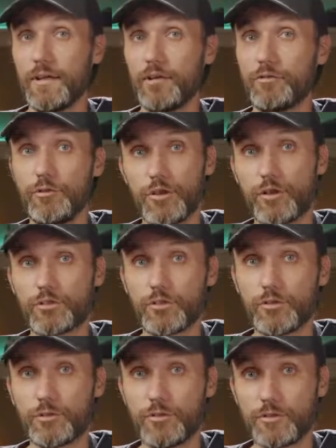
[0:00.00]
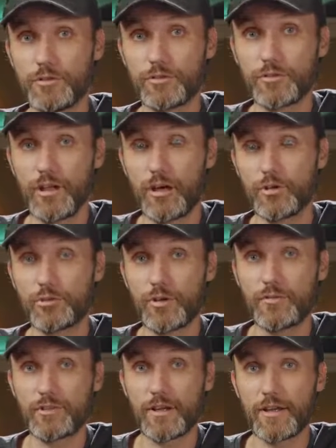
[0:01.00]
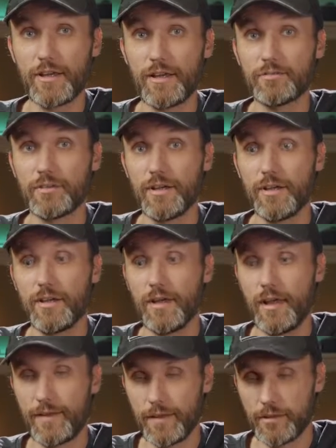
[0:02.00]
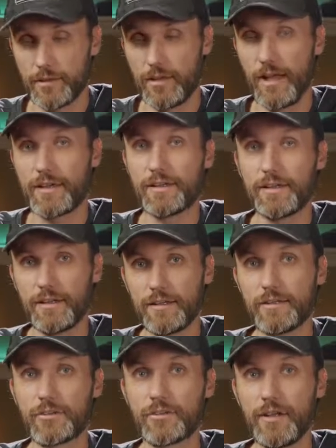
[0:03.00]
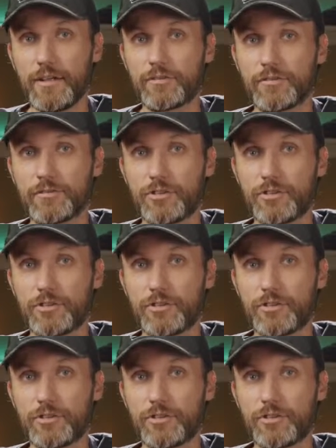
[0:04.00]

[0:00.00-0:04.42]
footage onto the different hard drives that I have, and I'll lock it in a safe.